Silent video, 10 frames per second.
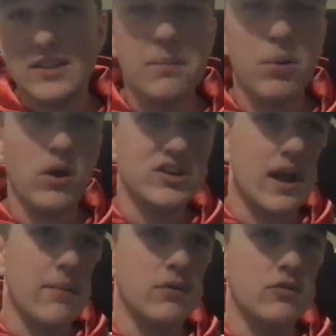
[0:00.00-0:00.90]

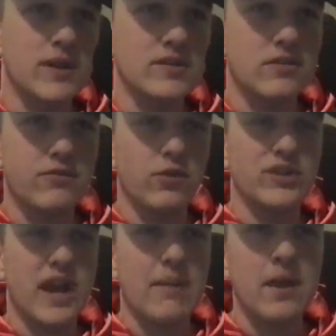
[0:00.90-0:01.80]
part-time, but it was basically
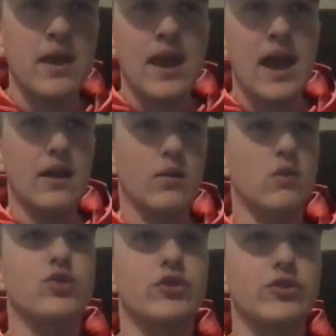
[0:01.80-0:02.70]
full-time at a
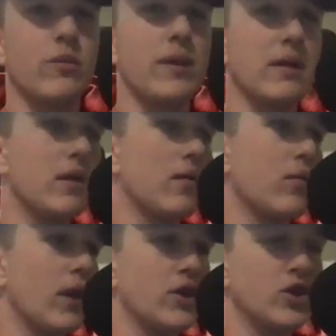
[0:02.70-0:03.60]
grocery store, making minimum
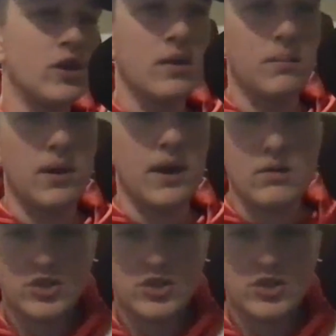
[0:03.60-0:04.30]
wage. But I was